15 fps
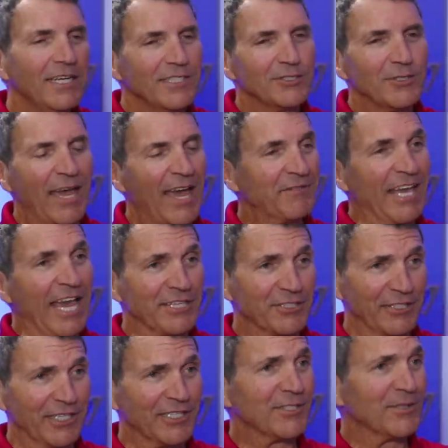So I have to ask
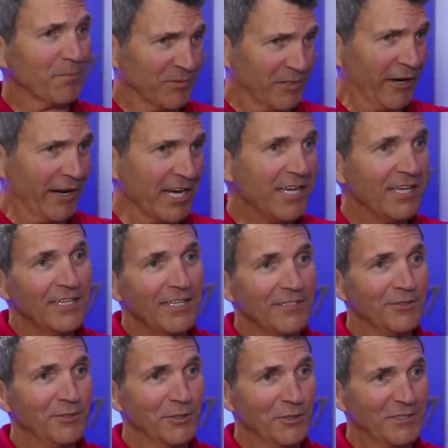you this. Sorry.
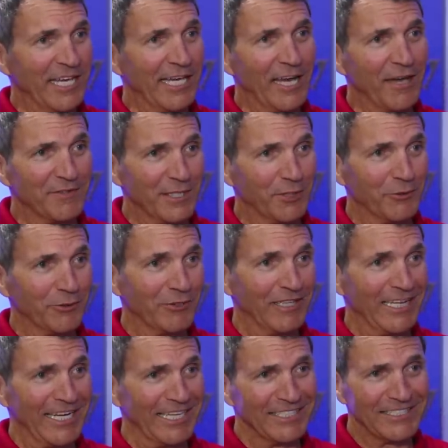Do your takeoffs equal your
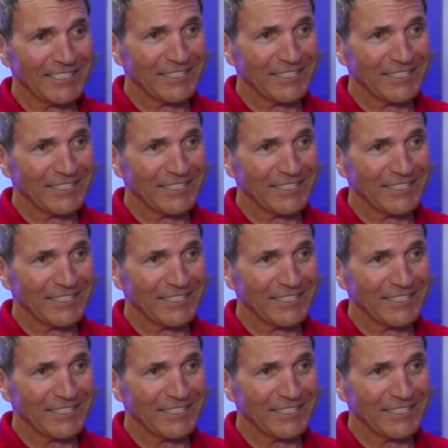landings?